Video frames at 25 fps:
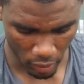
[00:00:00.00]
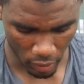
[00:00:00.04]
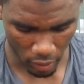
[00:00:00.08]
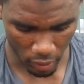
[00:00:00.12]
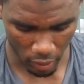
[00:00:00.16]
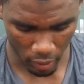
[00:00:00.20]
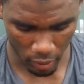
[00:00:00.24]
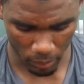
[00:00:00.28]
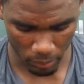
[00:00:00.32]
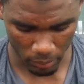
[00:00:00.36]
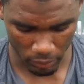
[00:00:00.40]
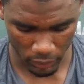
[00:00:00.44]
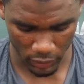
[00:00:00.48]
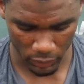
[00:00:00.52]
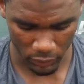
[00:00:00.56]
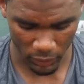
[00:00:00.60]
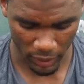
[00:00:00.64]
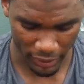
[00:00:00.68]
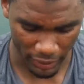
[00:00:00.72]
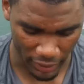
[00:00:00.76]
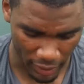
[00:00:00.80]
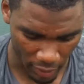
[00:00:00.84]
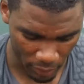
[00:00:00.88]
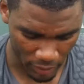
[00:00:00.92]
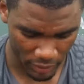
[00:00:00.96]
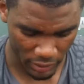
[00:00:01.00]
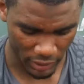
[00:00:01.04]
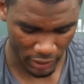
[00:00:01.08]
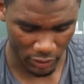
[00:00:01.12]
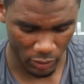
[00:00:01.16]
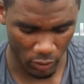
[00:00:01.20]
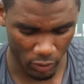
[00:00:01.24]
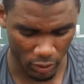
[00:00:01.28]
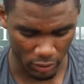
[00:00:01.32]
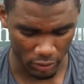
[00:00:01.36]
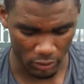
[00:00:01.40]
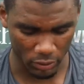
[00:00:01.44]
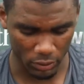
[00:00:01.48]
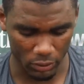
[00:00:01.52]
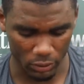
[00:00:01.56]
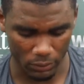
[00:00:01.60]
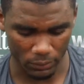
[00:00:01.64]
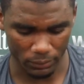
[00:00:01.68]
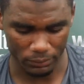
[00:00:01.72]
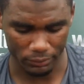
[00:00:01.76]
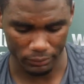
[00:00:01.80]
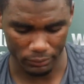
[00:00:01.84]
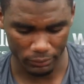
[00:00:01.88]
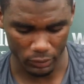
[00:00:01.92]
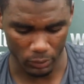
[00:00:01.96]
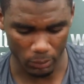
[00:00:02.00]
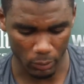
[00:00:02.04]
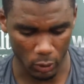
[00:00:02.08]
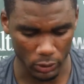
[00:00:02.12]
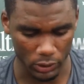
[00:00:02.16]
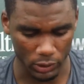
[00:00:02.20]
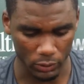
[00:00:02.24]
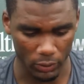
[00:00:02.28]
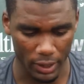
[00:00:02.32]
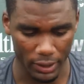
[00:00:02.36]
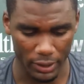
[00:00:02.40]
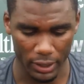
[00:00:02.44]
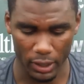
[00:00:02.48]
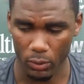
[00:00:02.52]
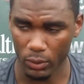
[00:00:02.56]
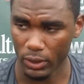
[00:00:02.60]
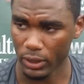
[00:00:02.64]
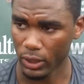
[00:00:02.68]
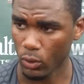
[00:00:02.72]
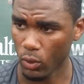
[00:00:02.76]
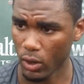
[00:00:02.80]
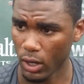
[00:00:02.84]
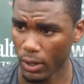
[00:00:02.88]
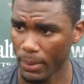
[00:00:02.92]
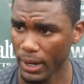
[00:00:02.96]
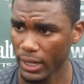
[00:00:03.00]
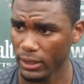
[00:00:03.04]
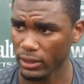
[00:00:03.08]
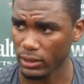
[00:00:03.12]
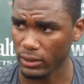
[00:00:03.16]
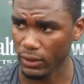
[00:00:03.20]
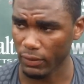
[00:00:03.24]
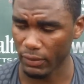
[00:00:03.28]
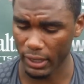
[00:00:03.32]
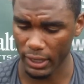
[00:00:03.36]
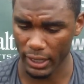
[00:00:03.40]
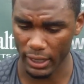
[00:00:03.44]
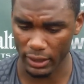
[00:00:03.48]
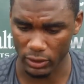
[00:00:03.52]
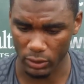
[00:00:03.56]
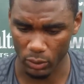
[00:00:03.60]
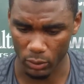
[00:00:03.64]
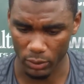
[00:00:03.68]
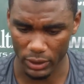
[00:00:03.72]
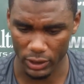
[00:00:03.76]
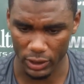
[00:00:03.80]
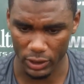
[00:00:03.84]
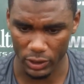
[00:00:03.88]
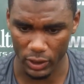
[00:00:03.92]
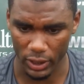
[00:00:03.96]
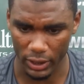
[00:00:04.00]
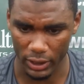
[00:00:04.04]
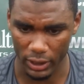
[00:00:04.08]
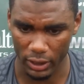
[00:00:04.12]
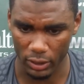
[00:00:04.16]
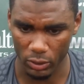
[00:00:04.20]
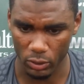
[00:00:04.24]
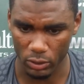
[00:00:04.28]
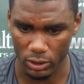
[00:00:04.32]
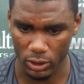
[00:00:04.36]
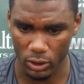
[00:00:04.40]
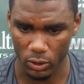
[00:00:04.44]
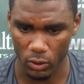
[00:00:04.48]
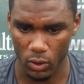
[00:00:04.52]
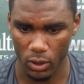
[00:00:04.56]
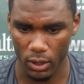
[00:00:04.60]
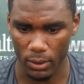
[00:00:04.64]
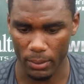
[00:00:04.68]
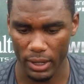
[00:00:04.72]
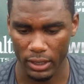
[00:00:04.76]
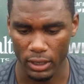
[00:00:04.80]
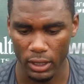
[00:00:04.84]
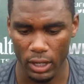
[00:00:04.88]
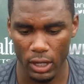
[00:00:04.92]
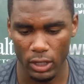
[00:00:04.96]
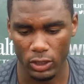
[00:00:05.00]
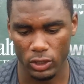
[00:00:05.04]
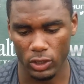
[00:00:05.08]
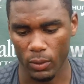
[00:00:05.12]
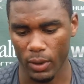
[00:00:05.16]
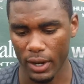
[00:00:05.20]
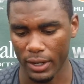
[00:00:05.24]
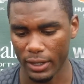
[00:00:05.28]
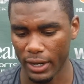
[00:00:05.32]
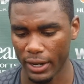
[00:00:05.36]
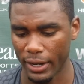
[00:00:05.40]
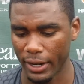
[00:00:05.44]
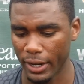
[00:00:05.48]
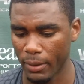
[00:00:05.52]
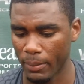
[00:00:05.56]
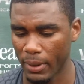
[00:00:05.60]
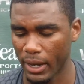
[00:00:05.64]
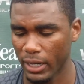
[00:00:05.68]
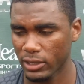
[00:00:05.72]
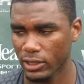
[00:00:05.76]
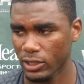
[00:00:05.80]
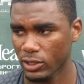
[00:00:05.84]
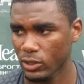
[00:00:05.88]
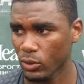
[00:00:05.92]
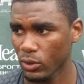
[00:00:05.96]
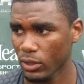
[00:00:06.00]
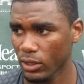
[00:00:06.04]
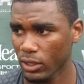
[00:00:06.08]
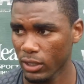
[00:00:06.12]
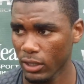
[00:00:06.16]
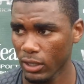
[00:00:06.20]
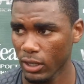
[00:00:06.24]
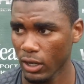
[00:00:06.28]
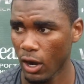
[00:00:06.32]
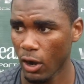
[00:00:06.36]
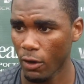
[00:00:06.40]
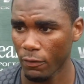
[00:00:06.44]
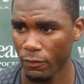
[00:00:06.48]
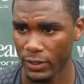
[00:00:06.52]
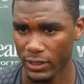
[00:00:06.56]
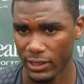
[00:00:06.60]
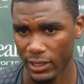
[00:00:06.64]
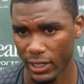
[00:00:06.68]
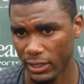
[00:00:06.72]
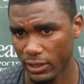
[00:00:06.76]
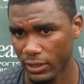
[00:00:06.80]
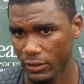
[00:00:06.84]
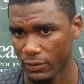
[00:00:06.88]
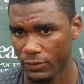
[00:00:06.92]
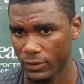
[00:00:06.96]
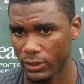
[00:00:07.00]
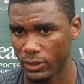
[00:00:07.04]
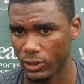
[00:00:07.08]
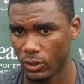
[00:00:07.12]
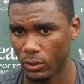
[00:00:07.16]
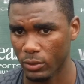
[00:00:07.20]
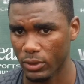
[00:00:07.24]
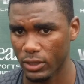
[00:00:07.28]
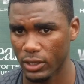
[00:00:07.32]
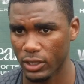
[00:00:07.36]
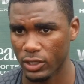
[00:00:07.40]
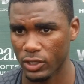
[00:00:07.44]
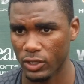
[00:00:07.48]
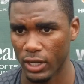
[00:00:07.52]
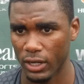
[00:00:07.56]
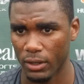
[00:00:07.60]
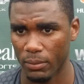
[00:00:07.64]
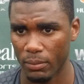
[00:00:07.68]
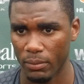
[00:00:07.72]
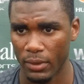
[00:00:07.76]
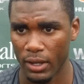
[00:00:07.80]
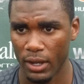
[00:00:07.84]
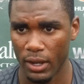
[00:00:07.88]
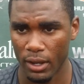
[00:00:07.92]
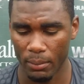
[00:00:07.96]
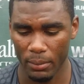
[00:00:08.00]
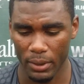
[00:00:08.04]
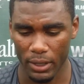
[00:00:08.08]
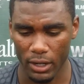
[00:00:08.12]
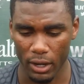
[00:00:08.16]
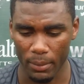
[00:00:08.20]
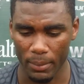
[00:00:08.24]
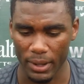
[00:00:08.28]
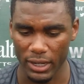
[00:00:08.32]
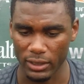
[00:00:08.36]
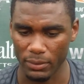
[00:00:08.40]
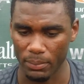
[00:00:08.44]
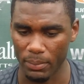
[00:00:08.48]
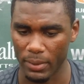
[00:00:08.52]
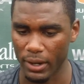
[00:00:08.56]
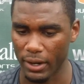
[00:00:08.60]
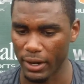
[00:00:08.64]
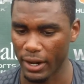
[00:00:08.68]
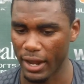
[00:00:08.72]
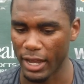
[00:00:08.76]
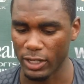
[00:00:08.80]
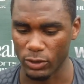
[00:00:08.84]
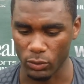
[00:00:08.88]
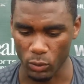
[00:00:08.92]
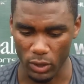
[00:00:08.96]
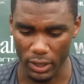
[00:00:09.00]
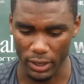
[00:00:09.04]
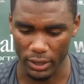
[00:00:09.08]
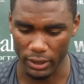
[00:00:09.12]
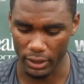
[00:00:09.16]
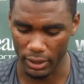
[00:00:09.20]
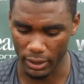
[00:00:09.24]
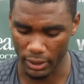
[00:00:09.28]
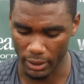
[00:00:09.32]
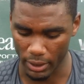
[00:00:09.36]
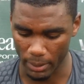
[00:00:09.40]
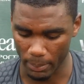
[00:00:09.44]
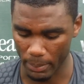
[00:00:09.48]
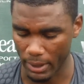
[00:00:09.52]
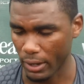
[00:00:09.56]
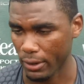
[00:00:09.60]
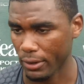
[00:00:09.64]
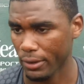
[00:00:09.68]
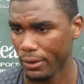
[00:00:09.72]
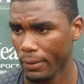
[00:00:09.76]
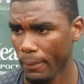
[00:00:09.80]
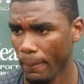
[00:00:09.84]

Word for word: Um, just right now, we are just going through motion right now with the quarterbacks and stuff like that. So we are just trying to get used to the quarterback. So right now, everybody just doing good offense and defense. So we are just trying to become as better, as one and better.